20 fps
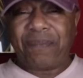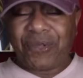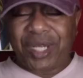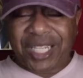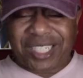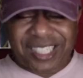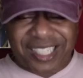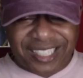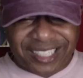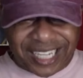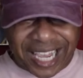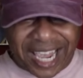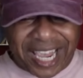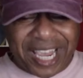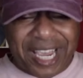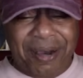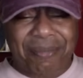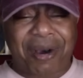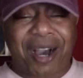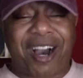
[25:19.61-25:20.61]
The
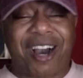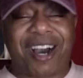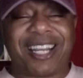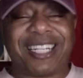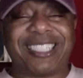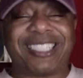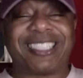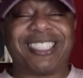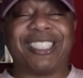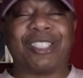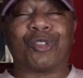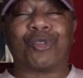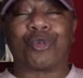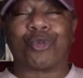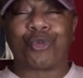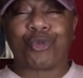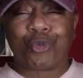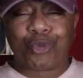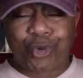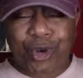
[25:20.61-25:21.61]
scam artist is
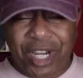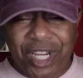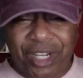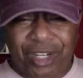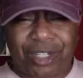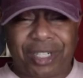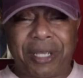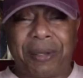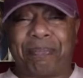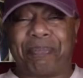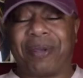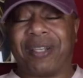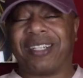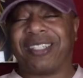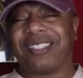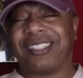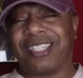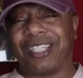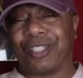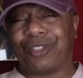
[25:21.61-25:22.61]
real in
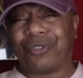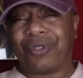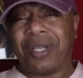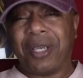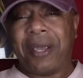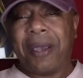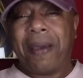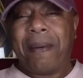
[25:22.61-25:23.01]
penitentiary.